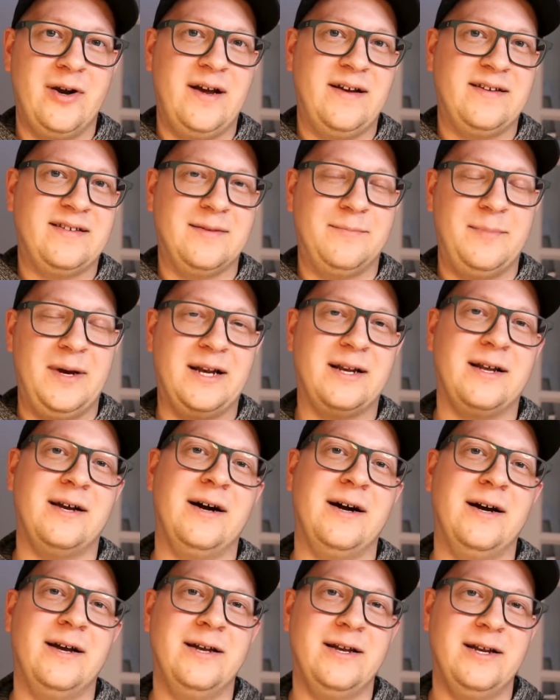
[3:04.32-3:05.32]
as the bad
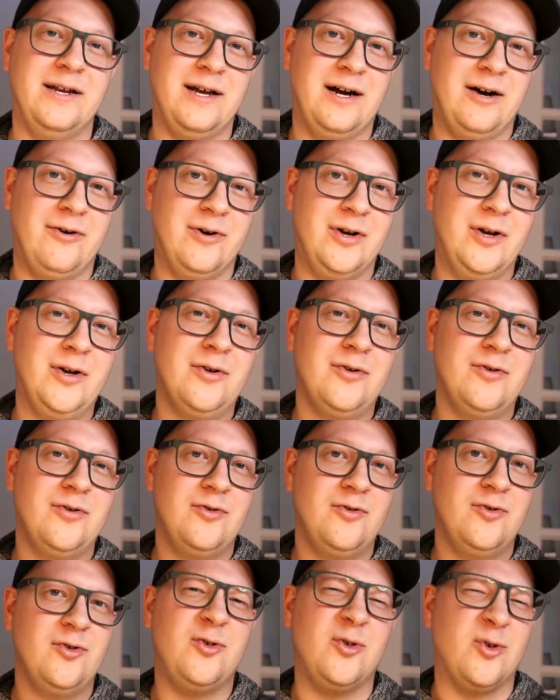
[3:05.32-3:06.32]
guy in our
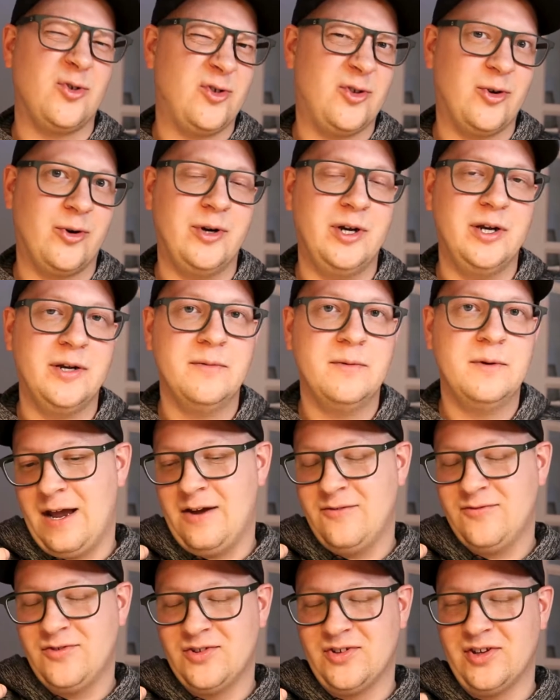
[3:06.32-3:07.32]
short story?
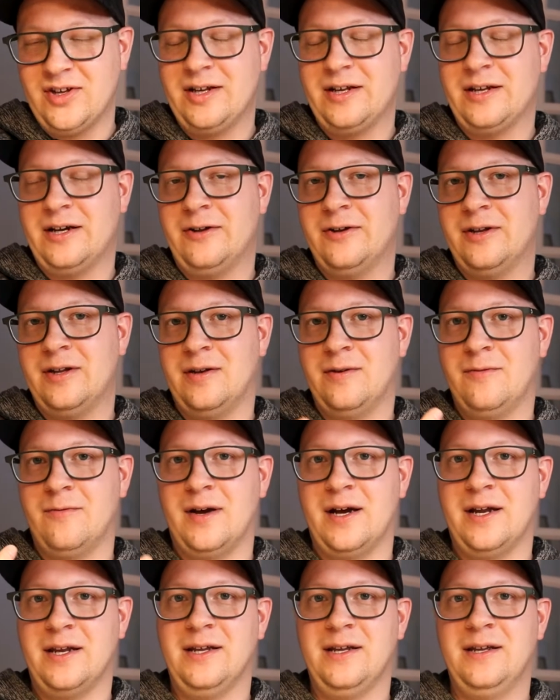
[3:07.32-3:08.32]
After sitting down and
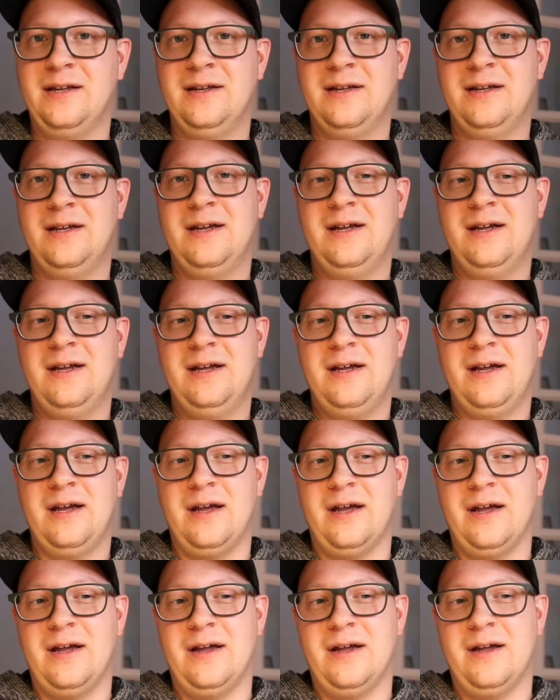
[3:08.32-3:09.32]
writing
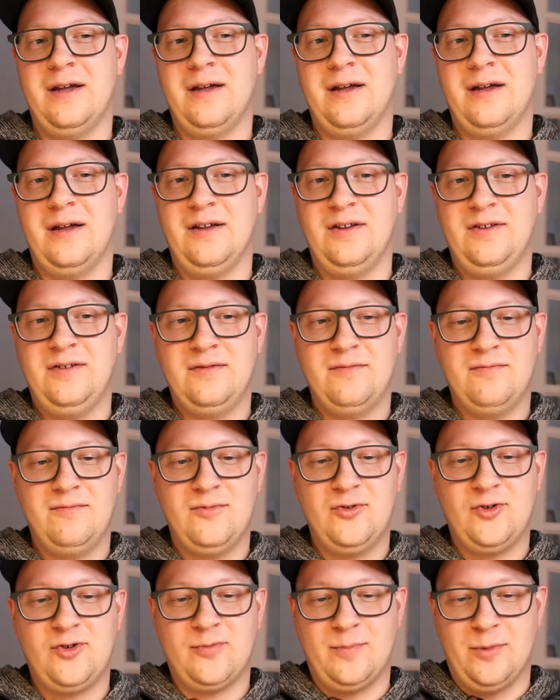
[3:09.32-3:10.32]
a
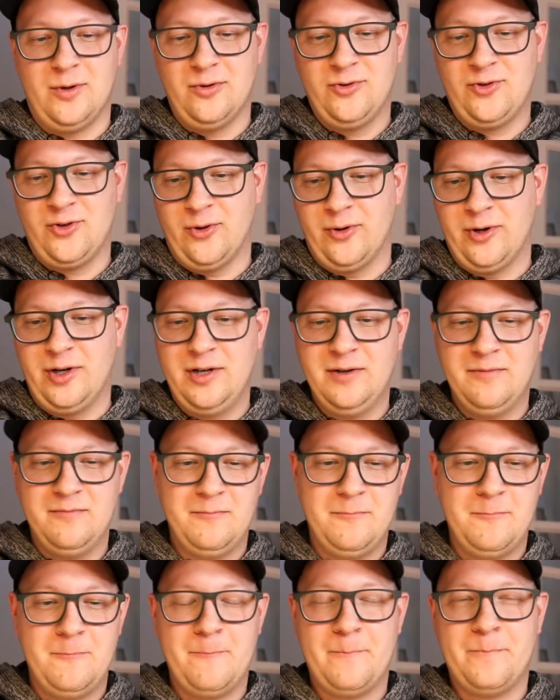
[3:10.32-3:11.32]
small story,
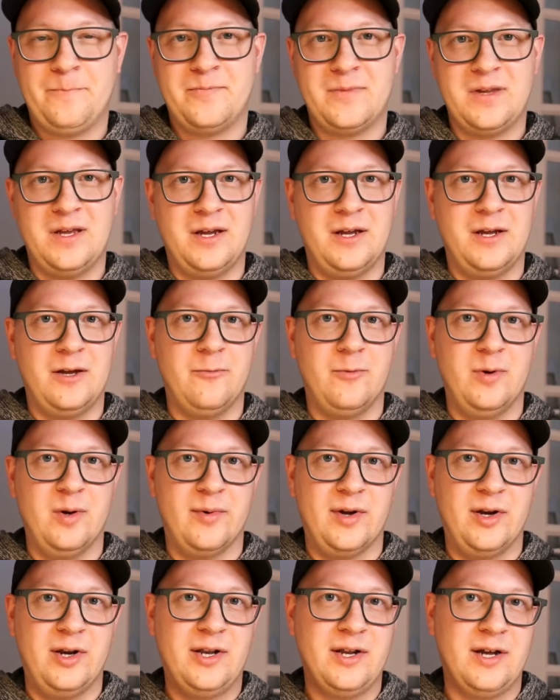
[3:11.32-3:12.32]
we
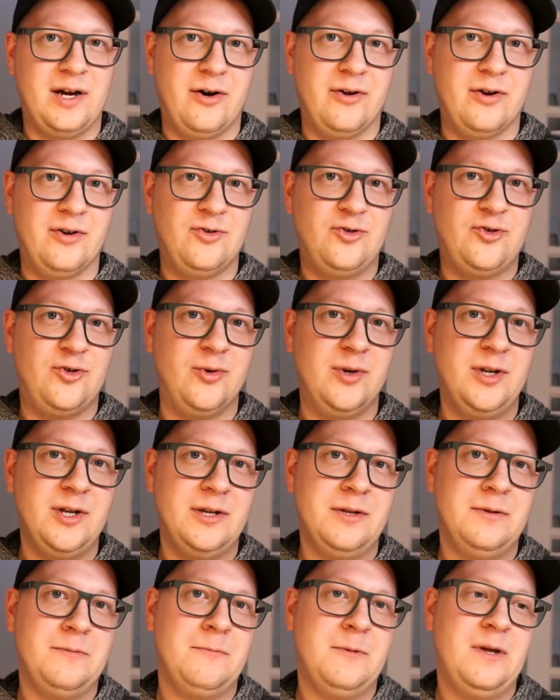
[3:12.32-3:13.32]
went out and shoot
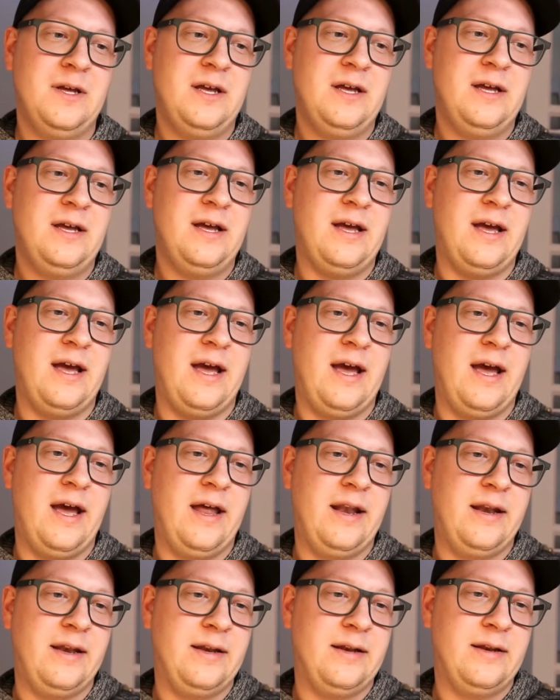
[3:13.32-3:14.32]
it.
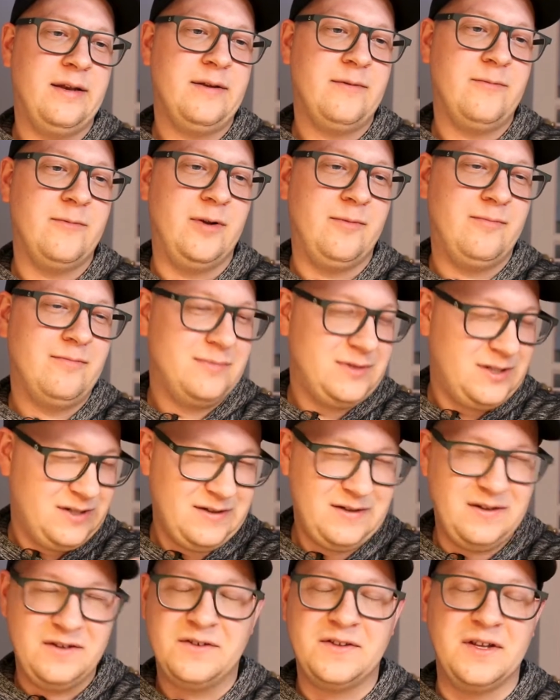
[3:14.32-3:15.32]
And well,
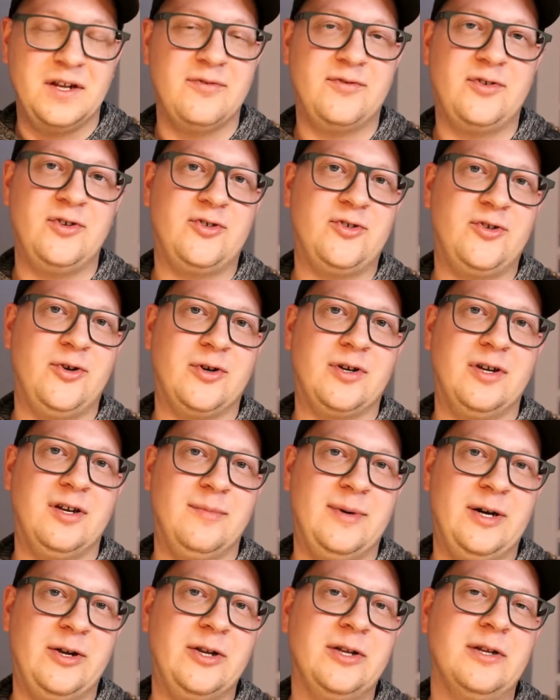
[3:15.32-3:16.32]
instead of just talking
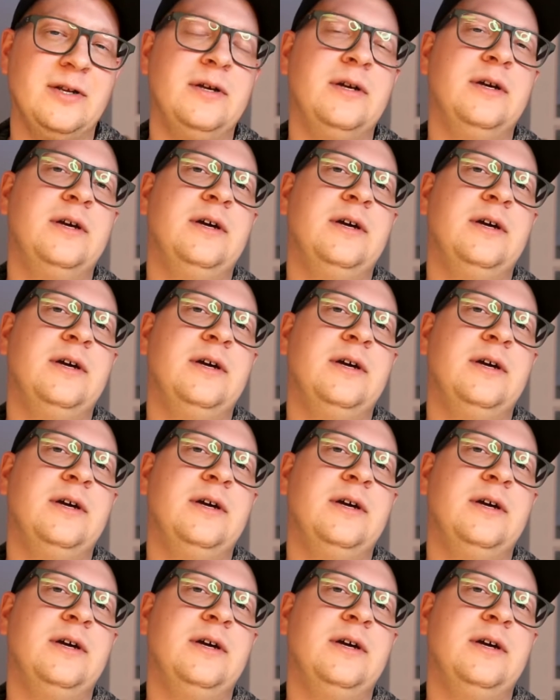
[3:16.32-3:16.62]
about it,